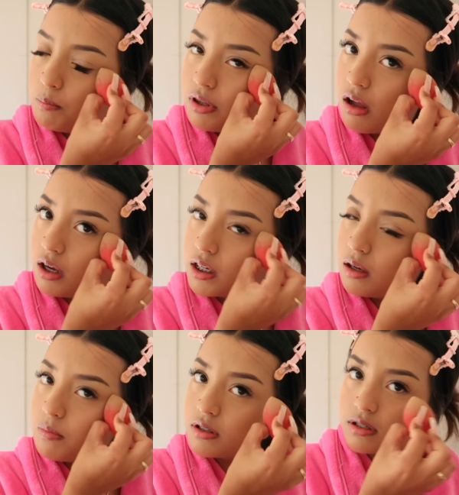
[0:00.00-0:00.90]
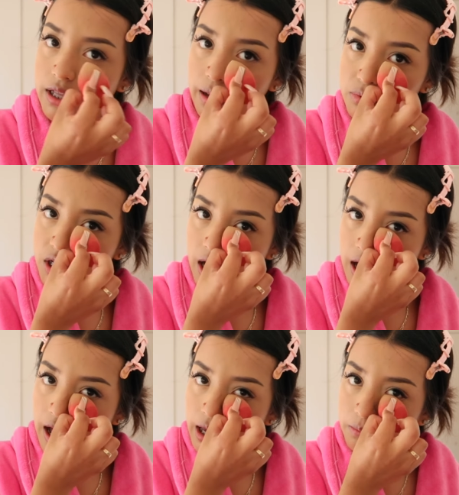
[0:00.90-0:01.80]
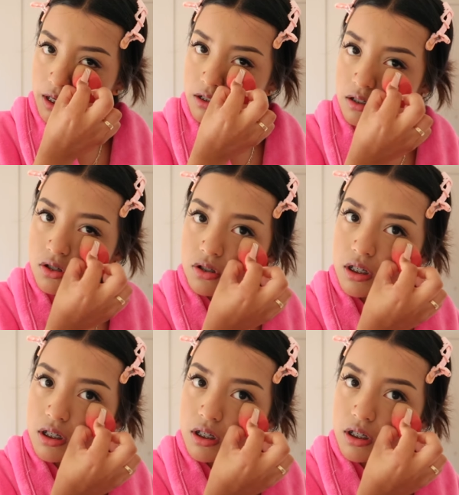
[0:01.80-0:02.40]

Block him on Snapchat, iMessage,